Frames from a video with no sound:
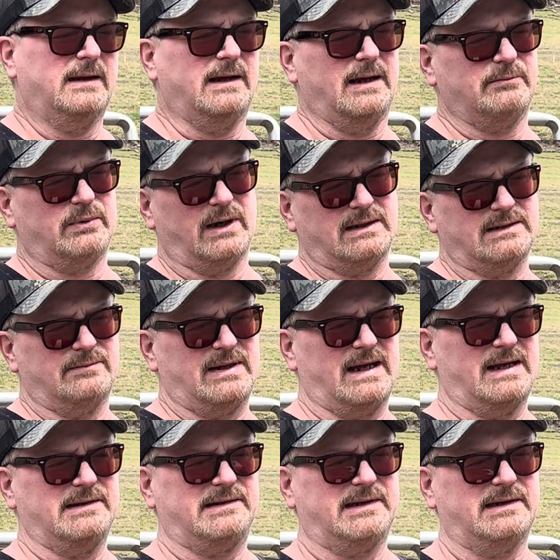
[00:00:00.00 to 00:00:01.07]
and bring the
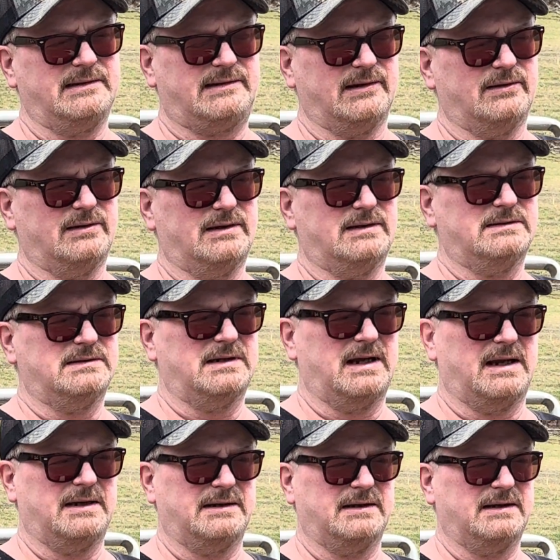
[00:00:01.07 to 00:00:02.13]
bands into it,
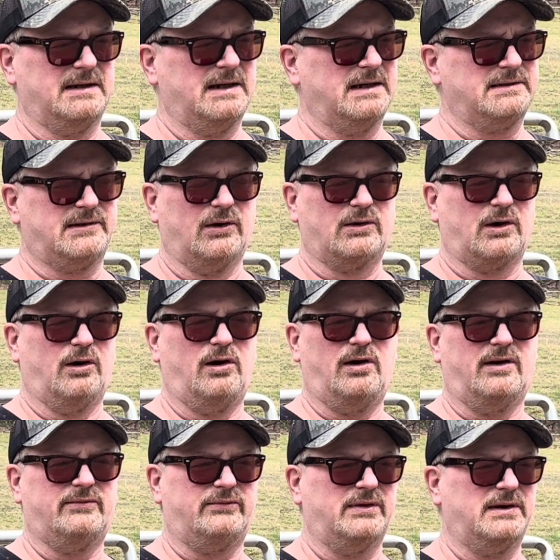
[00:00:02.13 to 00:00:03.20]
and it took
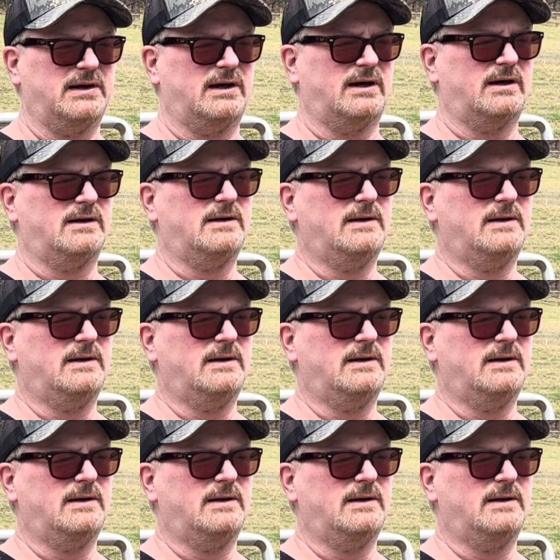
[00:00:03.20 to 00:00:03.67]
off. And